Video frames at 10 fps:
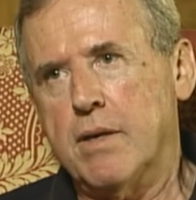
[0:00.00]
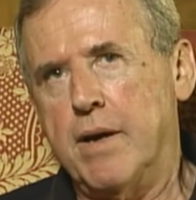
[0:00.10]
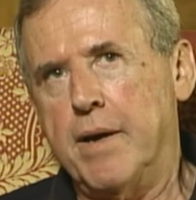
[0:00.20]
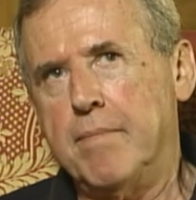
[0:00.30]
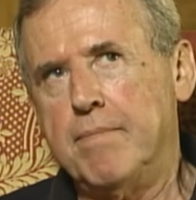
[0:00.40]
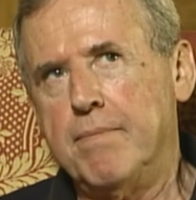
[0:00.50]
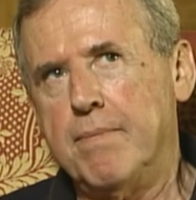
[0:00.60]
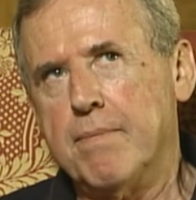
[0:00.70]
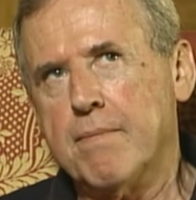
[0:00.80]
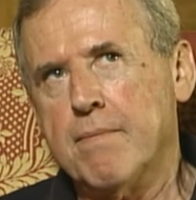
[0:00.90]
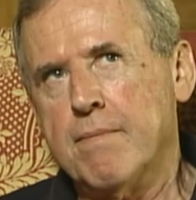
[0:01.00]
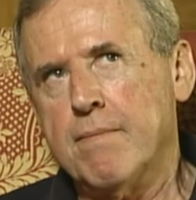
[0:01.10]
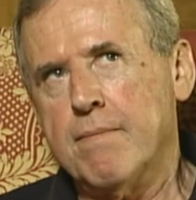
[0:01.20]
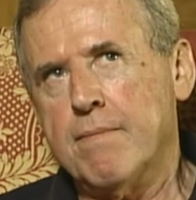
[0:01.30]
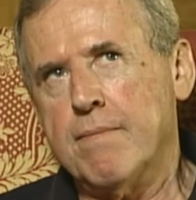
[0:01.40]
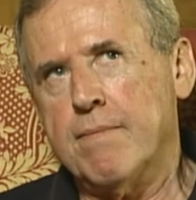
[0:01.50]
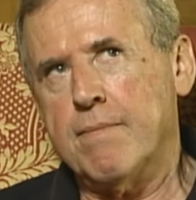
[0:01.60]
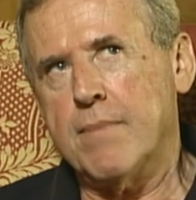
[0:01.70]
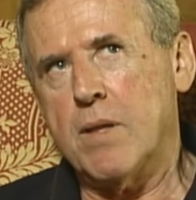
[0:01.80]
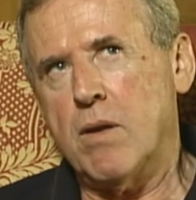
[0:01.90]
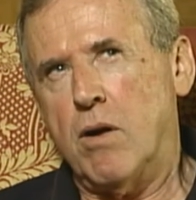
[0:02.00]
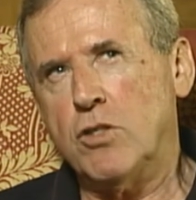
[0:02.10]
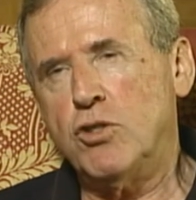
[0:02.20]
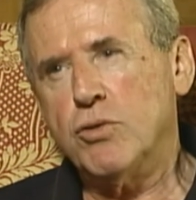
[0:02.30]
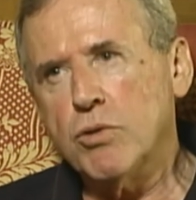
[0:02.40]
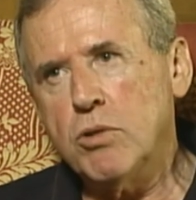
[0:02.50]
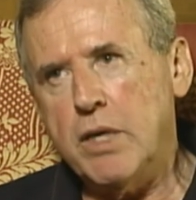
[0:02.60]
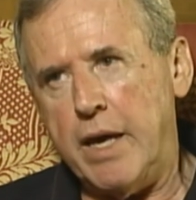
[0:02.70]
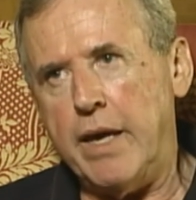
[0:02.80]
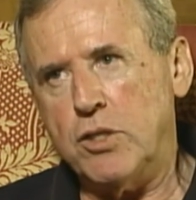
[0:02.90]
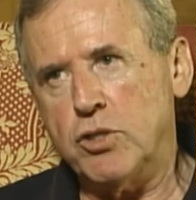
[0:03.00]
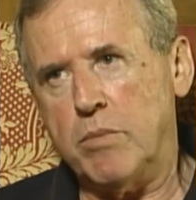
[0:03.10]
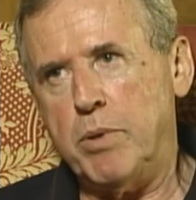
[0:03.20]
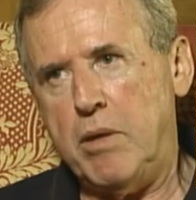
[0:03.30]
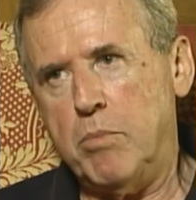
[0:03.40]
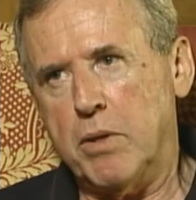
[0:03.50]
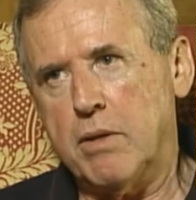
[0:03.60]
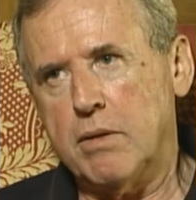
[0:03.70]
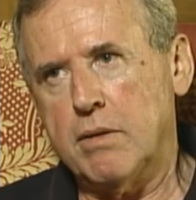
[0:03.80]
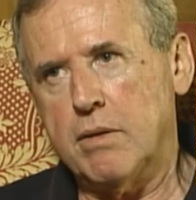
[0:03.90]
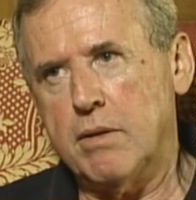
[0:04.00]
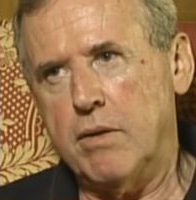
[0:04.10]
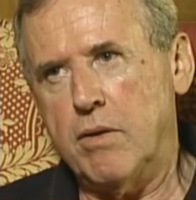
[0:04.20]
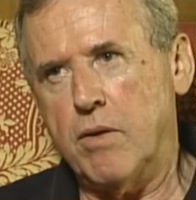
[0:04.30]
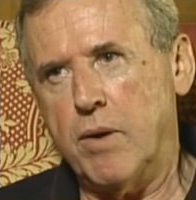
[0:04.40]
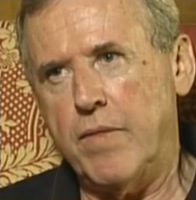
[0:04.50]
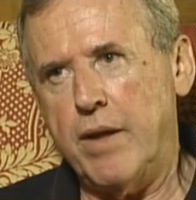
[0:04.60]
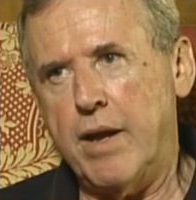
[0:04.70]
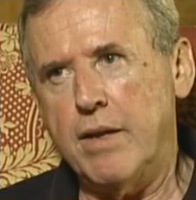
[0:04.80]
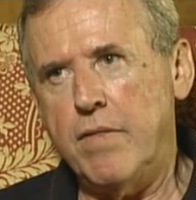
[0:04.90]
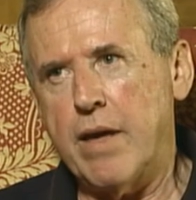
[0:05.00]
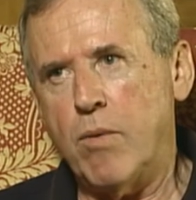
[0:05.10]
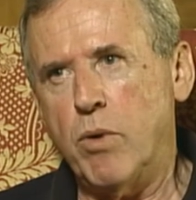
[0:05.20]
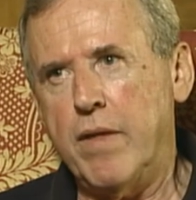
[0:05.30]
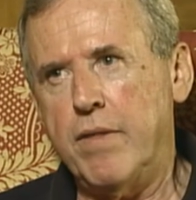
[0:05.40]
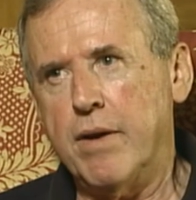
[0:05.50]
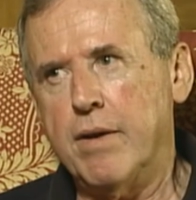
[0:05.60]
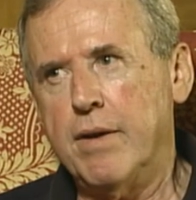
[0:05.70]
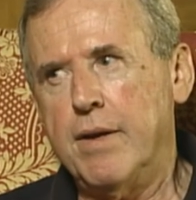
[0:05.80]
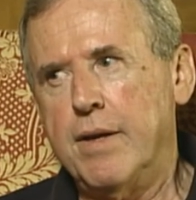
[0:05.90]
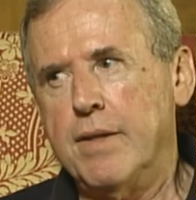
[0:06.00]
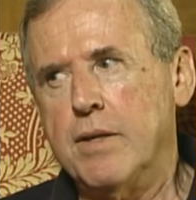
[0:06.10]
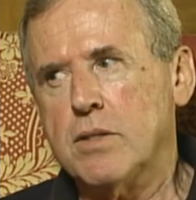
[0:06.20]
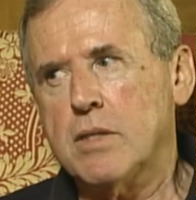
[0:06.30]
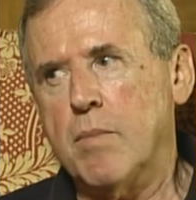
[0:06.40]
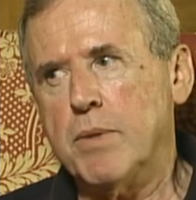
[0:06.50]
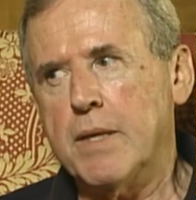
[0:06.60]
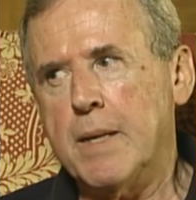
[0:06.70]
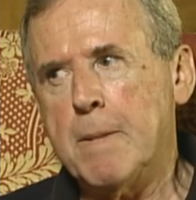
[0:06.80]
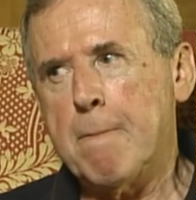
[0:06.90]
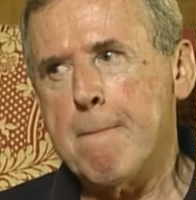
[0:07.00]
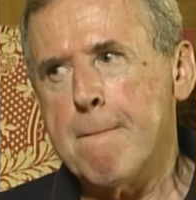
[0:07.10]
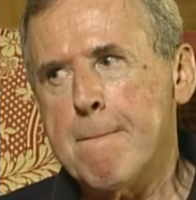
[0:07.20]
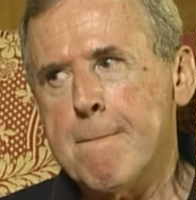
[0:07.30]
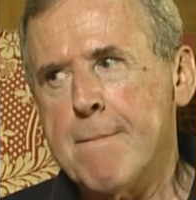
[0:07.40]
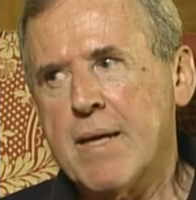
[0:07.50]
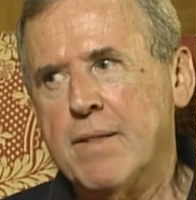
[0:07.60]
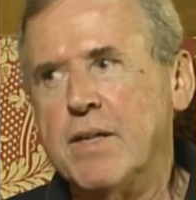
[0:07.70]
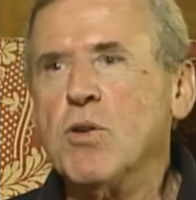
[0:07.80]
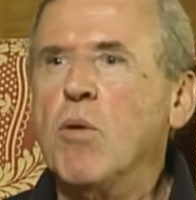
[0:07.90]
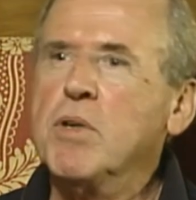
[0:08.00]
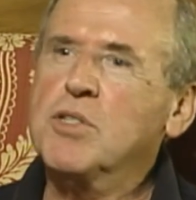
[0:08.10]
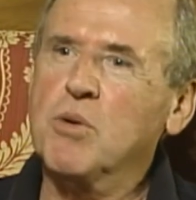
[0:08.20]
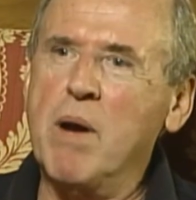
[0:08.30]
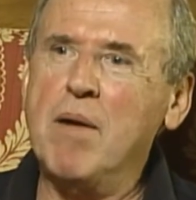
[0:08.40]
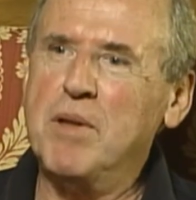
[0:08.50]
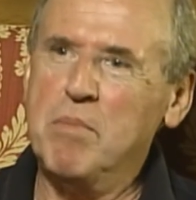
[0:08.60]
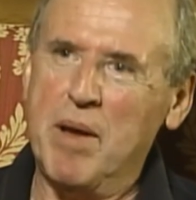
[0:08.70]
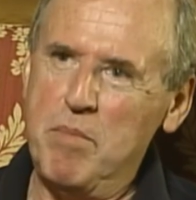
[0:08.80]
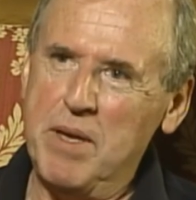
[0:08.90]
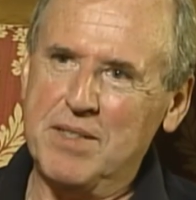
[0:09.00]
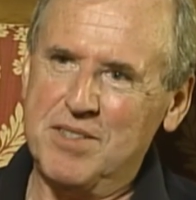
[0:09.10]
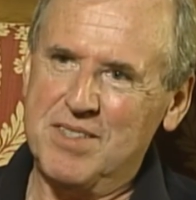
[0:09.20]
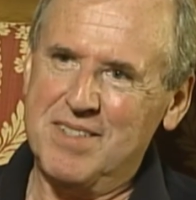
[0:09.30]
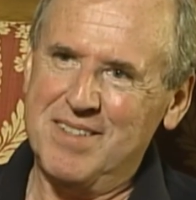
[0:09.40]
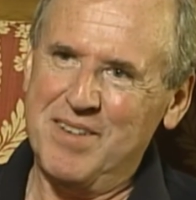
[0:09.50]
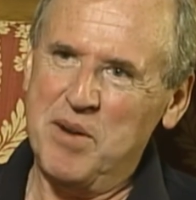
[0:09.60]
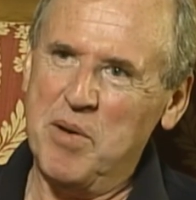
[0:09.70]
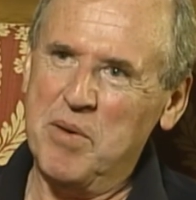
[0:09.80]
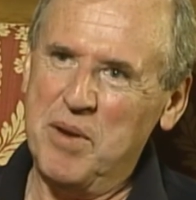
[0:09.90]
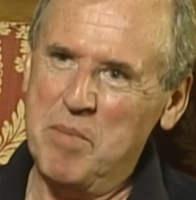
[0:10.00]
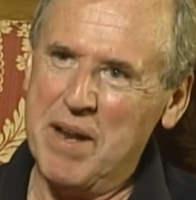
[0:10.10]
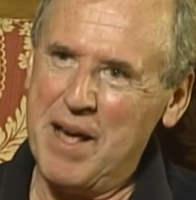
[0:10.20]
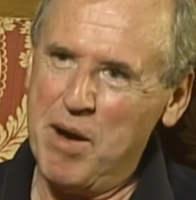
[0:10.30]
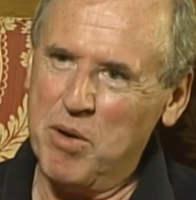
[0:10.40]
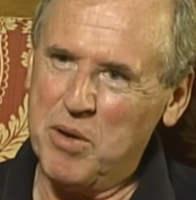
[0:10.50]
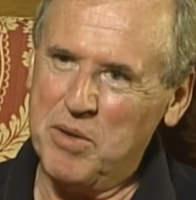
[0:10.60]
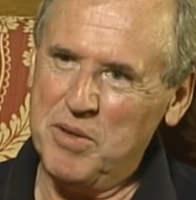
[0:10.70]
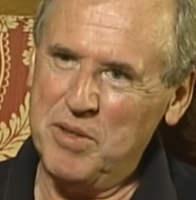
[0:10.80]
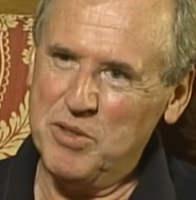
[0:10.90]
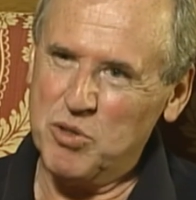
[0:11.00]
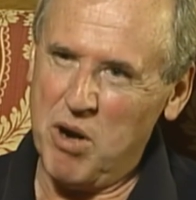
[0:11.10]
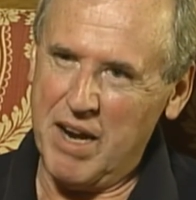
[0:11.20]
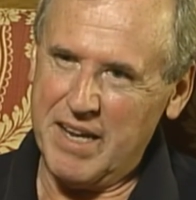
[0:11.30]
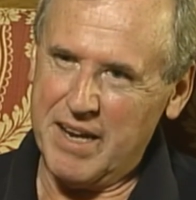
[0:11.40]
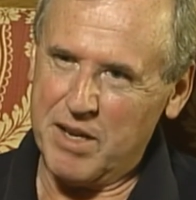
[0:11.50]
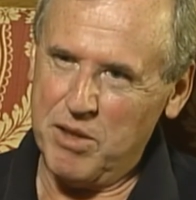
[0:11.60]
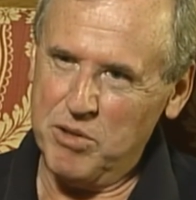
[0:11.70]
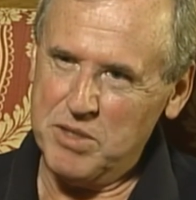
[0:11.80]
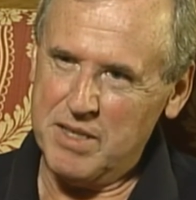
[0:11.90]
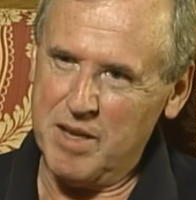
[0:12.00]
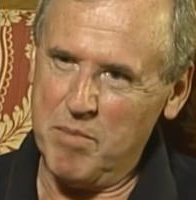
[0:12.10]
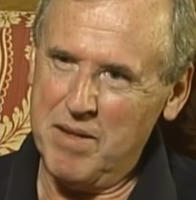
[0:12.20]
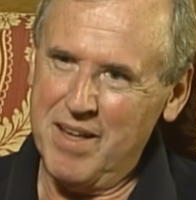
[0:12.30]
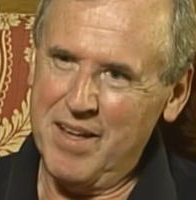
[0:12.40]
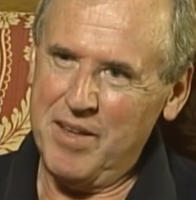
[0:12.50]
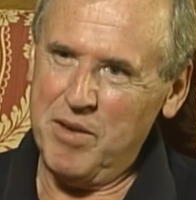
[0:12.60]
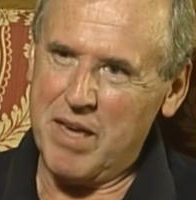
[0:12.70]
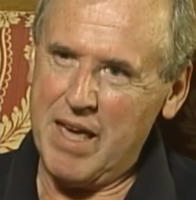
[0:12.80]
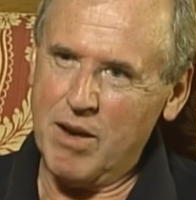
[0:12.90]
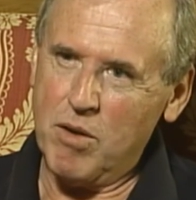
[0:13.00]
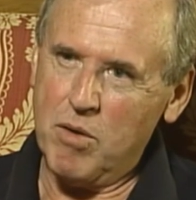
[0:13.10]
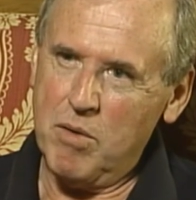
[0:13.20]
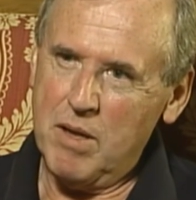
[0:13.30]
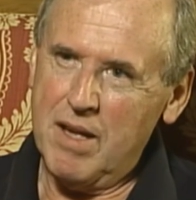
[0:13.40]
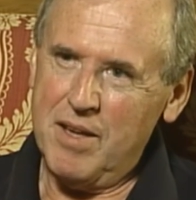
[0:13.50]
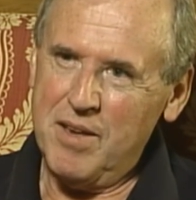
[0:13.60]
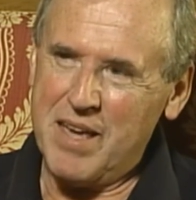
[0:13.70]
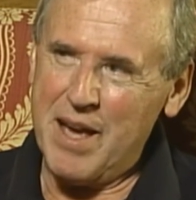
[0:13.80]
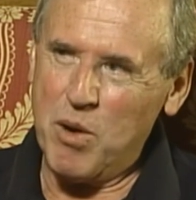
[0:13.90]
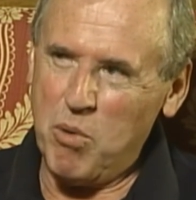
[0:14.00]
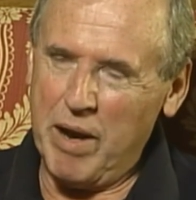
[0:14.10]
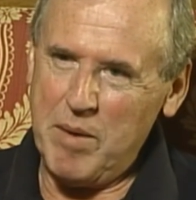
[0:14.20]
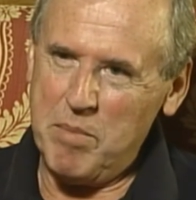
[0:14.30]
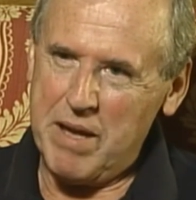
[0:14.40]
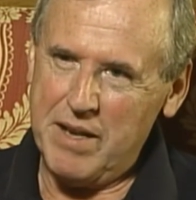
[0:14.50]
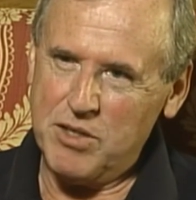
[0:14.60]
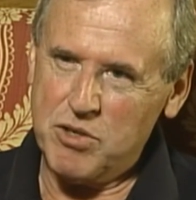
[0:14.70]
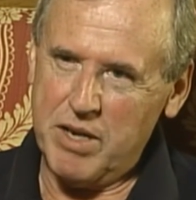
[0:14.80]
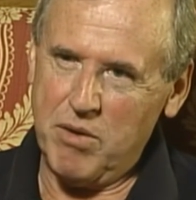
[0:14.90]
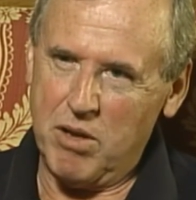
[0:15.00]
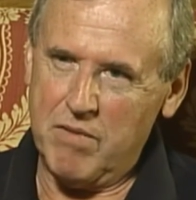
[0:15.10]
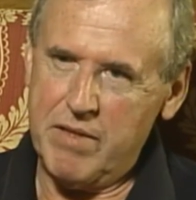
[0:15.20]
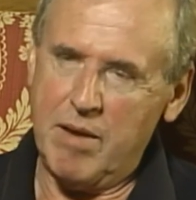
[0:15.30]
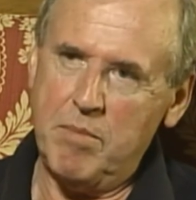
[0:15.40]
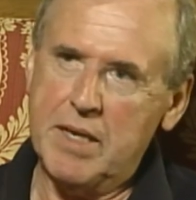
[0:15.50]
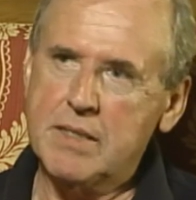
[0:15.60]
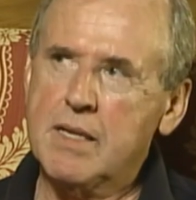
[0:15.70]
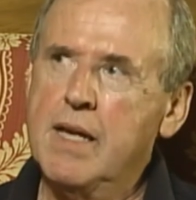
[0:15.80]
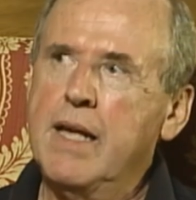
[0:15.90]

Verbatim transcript: um, are truly ancient people, you know, and, the, and in that way, there, there's something they're almost surrounded by mist. You know, no matter how you try to get close to them, you the can't. Fog machine. you can't quite penetrate all of that mist.